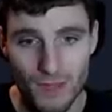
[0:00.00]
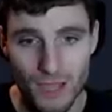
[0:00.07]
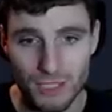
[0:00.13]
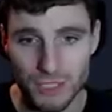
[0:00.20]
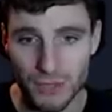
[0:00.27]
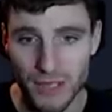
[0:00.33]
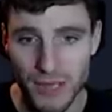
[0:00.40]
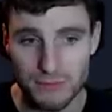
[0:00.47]

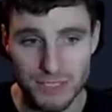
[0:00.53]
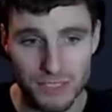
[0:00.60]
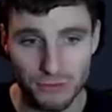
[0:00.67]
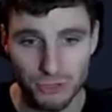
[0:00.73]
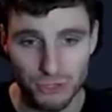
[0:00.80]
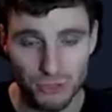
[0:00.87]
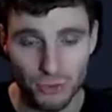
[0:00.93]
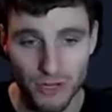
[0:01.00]
So I am still
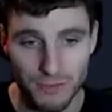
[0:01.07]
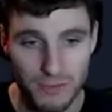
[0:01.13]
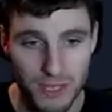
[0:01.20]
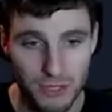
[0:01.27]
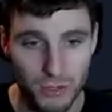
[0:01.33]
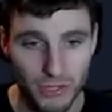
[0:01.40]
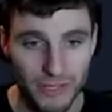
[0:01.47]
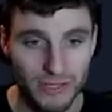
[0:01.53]
shorting
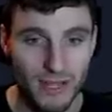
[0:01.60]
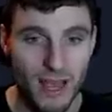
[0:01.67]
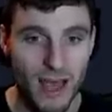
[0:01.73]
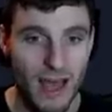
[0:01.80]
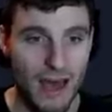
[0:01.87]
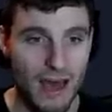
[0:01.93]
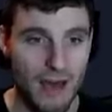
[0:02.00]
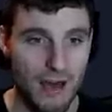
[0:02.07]
Bitcoin.
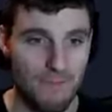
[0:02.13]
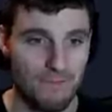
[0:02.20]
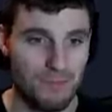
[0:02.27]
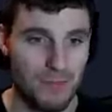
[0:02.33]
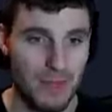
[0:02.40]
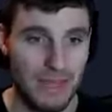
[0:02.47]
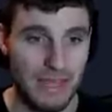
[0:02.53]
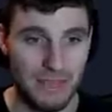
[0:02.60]
Um,
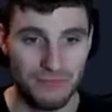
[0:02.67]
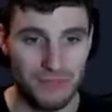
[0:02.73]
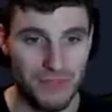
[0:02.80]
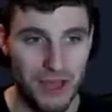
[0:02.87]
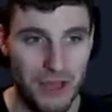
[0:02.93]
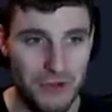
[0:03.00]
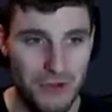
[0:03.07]
even though